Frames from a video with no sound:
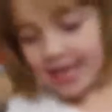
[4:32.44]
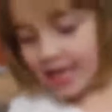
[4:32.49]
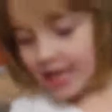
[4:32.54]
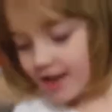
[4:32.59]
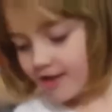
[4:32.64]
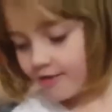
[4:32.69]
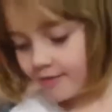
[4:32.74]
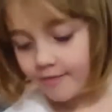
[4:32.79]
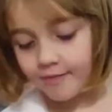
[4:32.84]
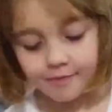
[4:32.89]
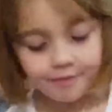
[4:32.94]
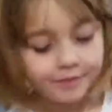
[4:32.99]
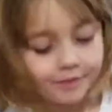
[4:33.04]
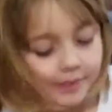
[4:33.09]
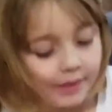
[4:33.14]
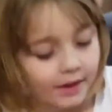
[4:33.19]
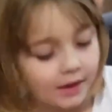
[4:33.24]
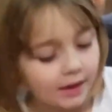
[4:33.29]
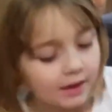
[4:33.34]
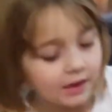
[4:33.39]
you start
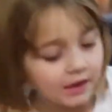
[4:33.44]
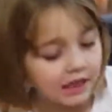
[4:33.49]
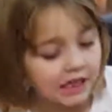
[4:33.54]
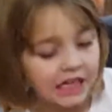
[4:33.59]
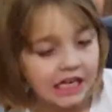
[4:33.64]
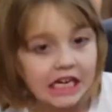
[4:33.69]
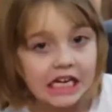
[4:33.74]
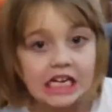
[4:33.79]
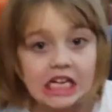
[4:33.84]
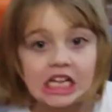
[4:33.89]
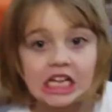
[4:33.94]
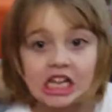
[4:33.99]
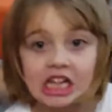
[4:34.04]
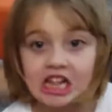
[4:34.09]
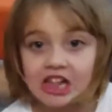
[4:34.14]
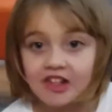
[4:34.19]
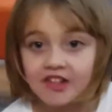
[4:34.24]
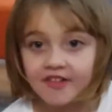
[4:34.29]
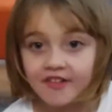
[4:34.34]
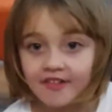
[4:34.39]
opening that one, I'm going to show
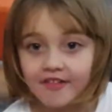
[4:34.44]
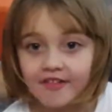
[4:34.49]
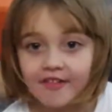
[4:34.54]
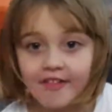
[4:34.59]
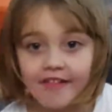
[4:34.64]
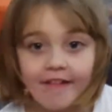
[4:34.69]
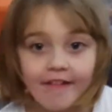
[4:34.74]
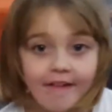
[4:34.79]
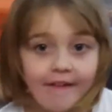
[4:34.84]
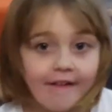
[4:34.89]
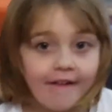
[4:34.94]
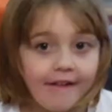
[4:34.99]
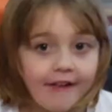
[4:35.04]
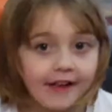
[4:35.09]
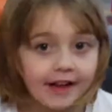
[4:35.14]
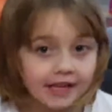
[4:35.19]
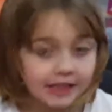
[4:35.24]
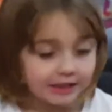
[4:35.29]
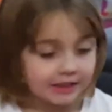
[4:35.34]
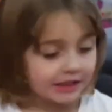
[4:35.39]
them what it looks like
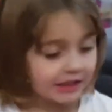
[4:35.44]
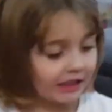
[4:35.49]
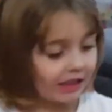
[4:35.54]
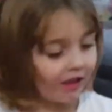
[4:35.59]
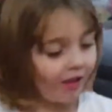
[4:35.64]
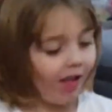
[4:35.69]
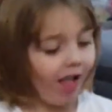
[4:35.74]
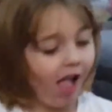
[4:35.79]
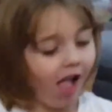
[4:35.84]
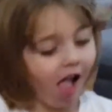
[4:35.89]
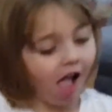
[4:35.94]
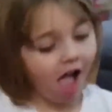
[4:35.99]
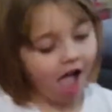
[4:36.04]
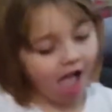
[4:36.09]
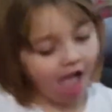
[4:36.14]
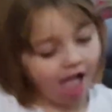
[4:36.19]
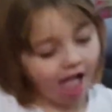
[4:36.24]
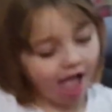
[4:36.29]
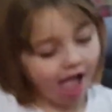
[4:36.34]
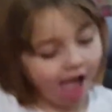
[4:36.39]
up close.
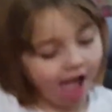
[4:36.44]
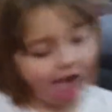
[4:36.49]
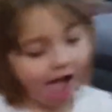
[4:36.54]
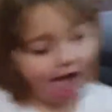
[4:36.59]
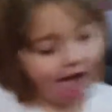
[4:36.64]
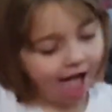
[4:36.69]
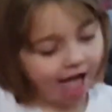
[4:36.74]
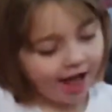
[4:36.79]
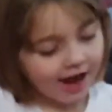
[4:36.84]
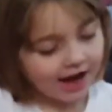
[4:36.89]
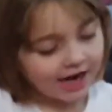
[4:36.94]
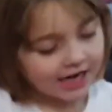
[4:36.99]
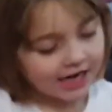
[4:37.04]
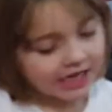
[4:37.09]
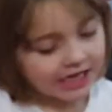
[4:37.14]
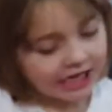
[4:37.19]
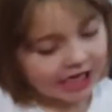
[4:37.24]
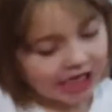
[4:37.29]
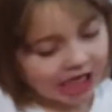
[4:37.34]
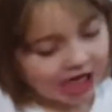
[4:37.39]

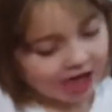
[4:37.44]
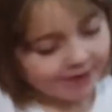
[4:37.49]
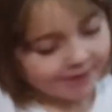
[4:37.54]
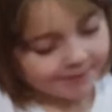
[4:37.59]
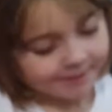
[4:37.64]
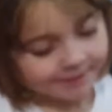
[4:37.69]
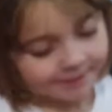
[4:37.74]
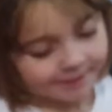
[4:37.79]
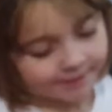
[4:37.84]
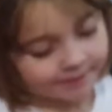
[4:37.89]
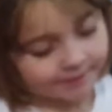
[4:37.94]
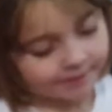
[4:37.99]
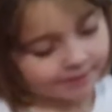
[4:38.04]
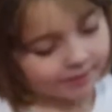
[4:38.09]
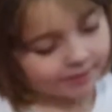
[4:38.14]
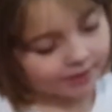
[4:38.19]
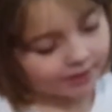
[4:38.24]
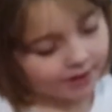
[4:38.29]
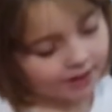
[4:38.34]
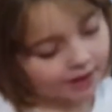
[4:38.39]
LOL,
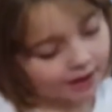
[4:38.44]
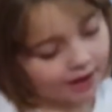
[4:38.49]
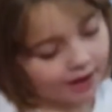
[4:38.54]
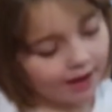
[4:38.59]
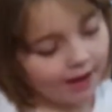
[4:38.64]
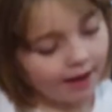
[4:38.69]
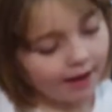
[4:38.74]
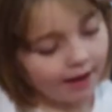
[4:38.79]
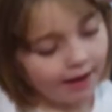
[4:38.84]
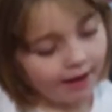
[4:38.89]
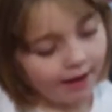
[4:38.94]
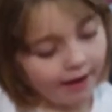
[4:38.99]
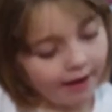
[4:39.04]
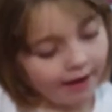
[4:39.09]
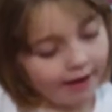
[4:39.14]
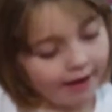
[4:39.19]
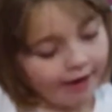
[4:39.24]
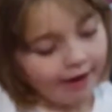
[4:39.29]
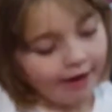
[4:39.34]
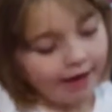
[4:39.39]
surprise pets.
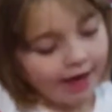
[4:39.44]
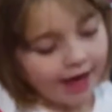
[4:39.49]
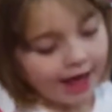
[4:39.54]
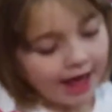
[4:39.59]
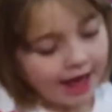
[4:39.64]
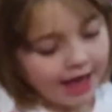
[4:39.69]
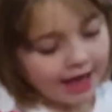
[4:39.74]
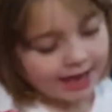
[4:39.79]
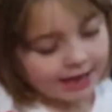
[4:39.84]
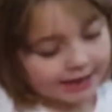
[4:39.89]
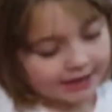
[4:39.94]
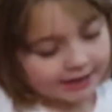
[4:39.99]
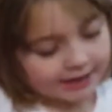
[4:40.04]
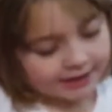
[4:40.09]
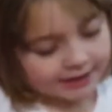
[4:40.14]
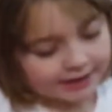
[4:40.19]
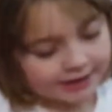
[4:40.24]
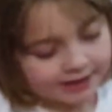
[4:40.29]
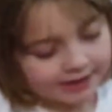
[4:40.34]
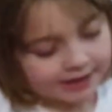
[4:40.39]
Let's be
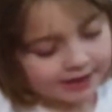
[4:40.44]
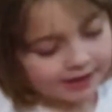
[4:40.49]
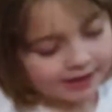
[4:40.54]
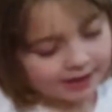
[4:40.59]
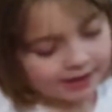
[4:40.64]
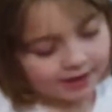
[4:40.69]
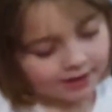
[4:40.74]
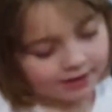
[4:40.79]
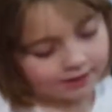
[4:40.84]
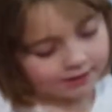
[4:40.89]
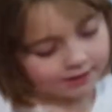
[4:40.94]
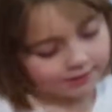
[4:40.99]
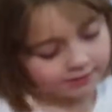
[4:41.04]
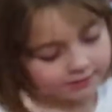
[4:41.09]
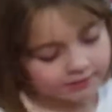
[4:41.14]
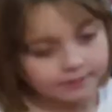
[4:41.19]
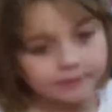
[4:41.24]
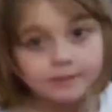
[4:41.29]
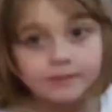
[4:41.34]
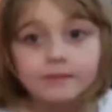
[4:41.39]
friends,
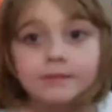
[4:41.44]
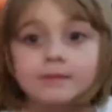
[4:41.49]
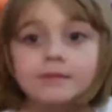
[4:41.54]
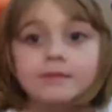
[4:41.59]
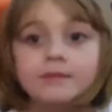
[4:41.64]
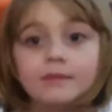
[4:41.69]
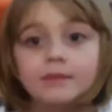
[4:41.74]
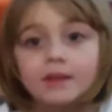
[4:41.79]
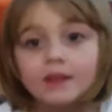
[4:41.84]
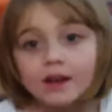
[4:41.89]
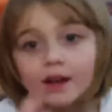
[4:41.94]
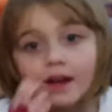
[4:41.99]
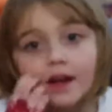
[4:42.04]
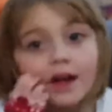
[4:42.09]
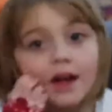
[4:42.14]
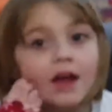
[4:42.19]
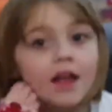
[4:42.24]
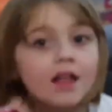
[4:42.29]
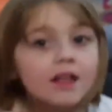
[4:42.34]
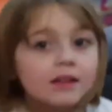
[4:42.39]
collect LOL.
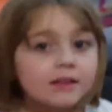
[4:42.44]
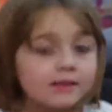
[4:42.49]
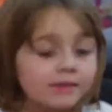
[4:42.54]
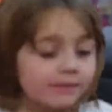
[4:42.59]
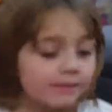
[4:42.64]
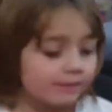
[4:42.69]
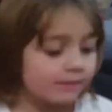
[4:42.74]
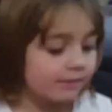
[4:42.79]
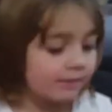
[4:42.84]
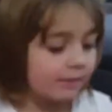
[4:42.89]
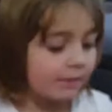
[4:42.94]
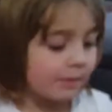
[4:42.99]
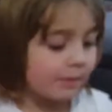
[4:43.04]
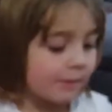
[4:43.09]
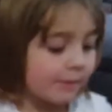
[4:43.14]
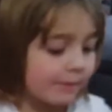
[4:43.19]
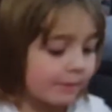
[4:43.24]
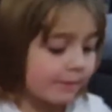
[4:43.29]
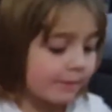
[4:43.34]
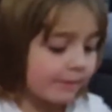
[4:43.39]
Series
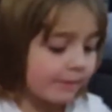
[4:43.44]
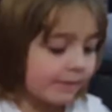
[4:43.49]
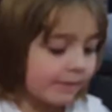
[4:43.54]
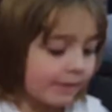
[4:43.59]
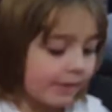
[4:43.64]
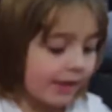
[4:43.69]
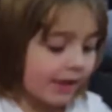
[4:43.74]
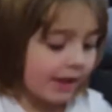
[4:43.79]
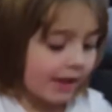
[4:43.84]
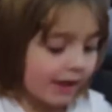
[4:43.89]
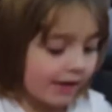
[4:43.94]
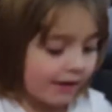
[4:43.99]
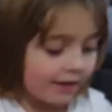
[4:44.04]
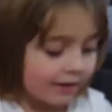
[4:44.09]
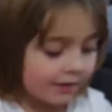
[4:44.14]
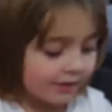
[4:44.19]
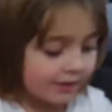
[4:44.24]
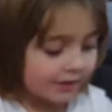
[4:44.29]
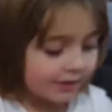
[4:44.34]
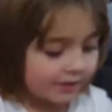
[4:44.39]
3.
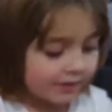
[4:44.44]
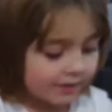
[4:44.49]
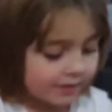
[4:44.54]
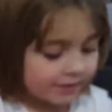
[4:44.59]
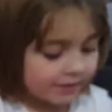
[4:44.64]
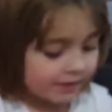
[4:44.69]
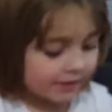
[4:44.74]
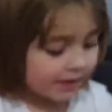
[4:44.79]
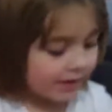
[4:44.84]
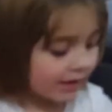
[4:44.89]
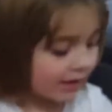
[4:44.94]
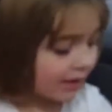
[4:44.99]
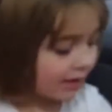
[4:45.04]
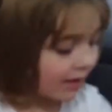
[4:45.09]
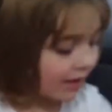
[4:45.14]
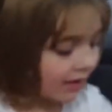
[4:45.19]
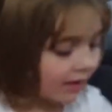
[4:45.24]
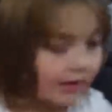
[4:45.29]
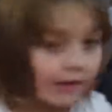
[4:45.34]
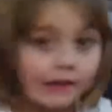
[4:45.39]
Look, look, it's a,
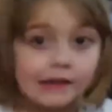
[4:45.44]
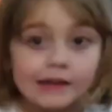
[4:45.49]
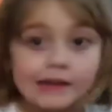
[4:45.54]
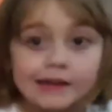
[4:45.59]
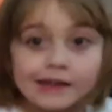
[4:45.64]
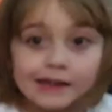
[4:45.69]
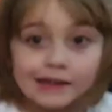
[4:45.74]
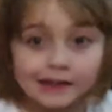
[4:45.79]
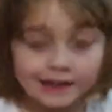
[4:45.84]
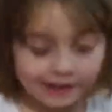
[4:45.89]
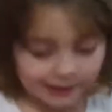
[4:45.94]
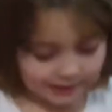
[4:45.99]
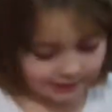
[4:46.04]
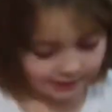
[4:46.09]
it looks like a